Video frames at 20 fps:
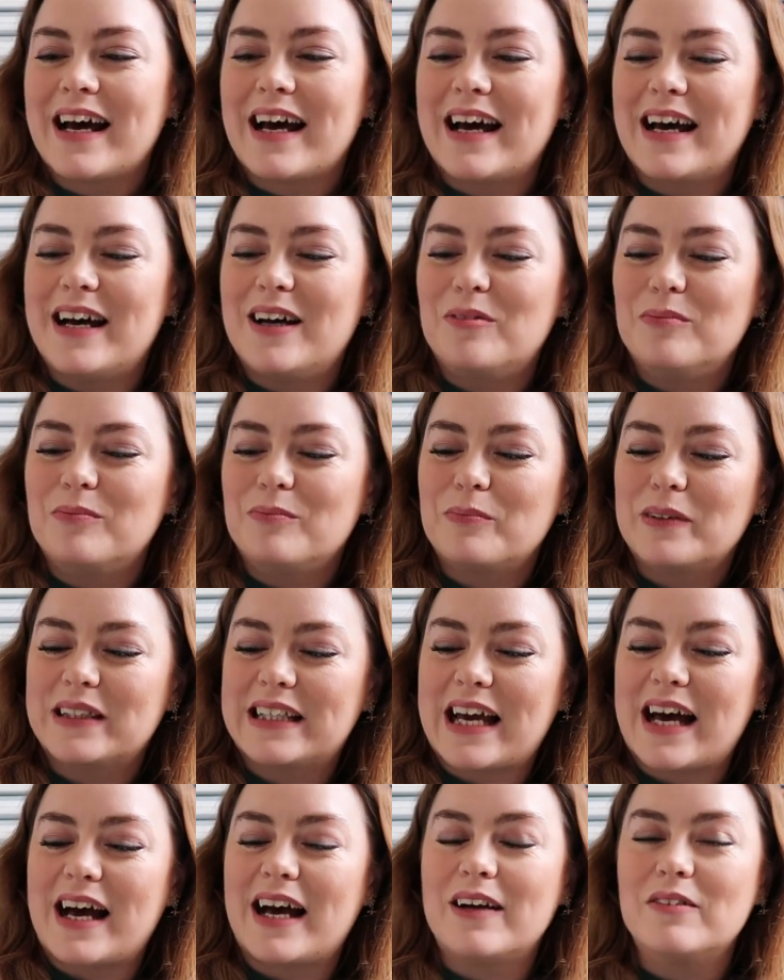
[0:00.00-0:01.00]
But
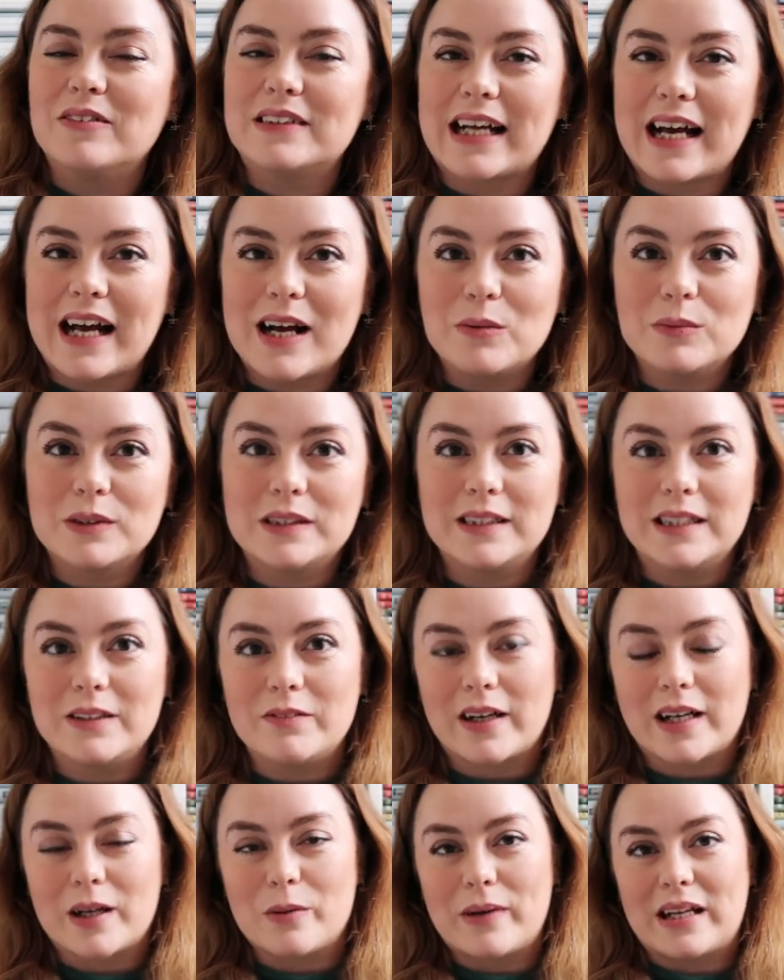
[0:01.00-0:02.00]
yeah, I would absolutely
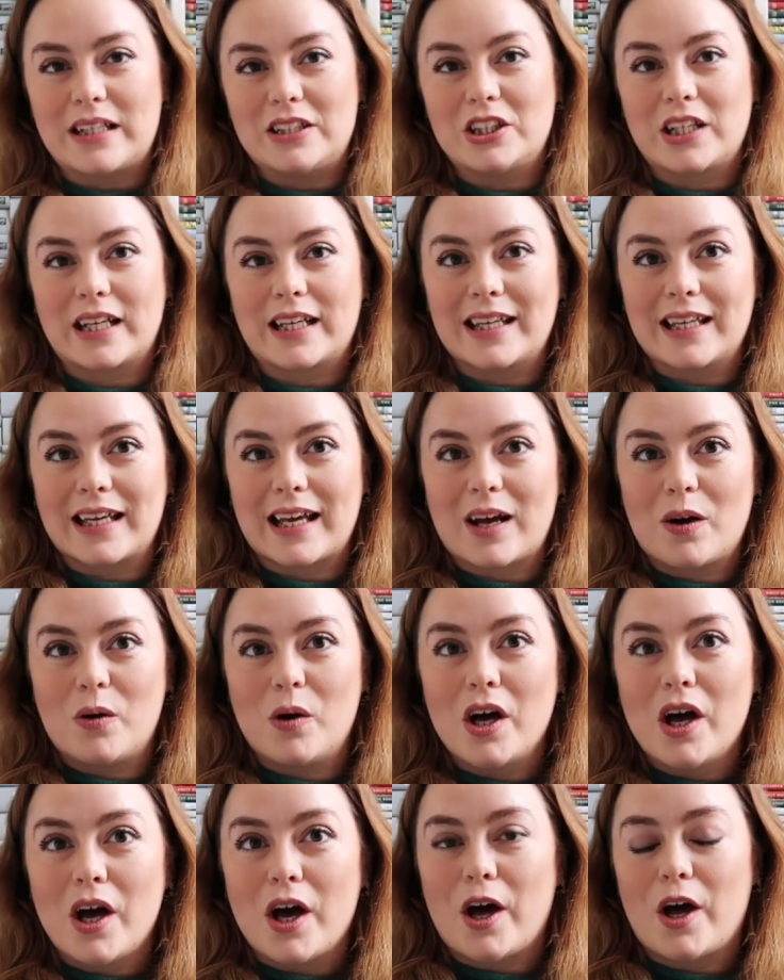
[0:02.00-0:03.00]
recommend checking
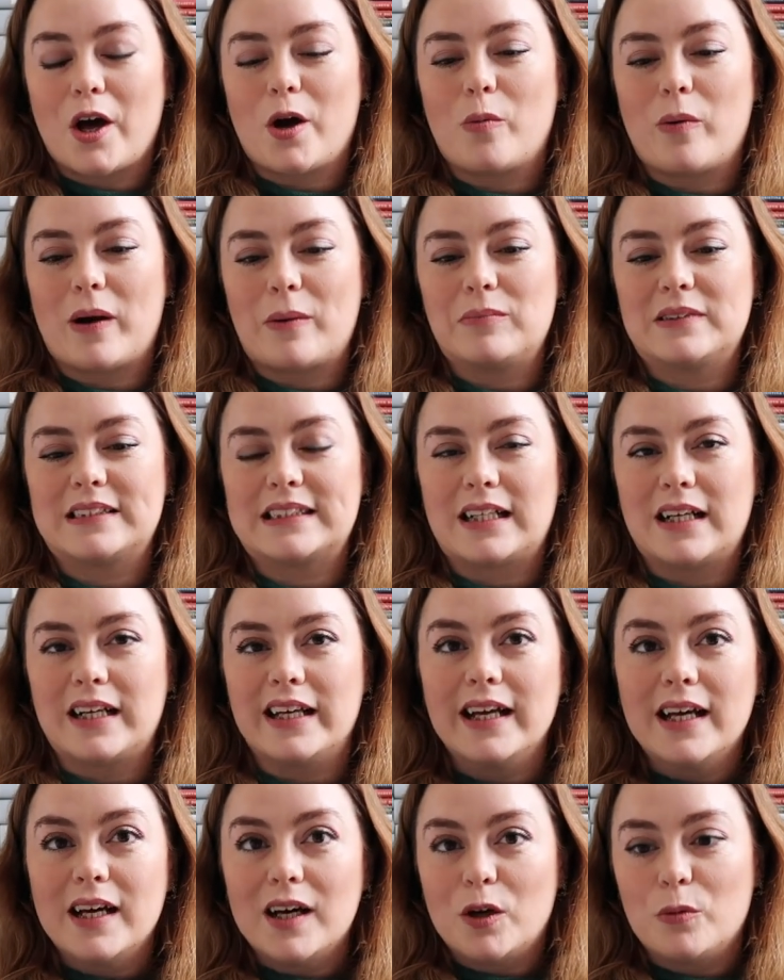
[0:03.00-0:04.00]
out her
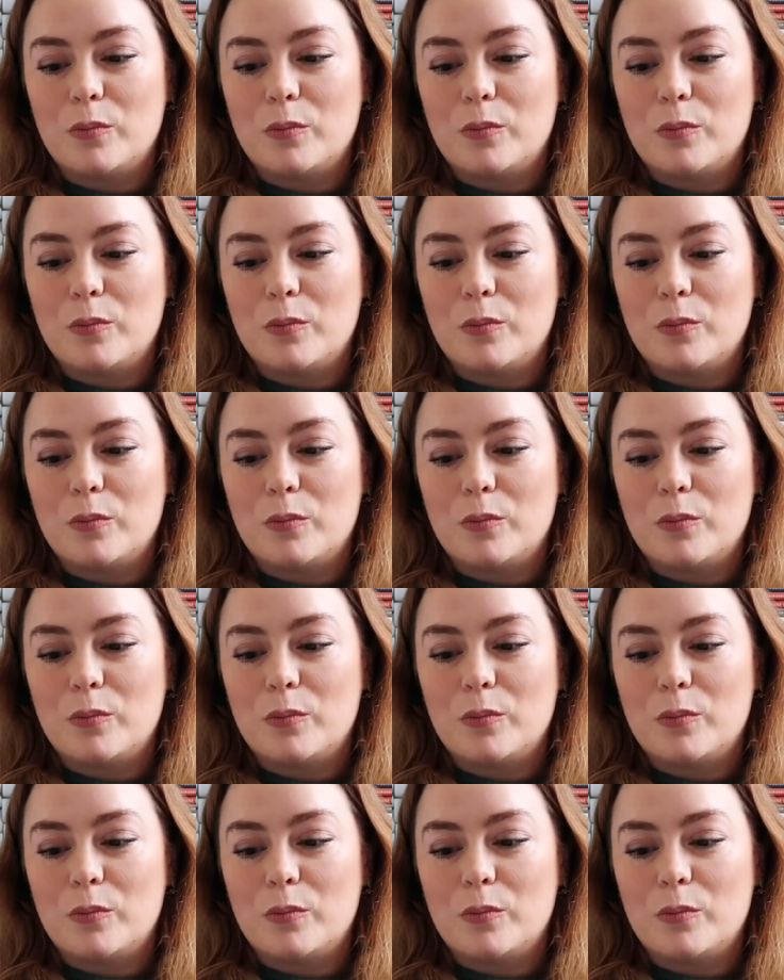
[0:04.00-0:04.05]
website.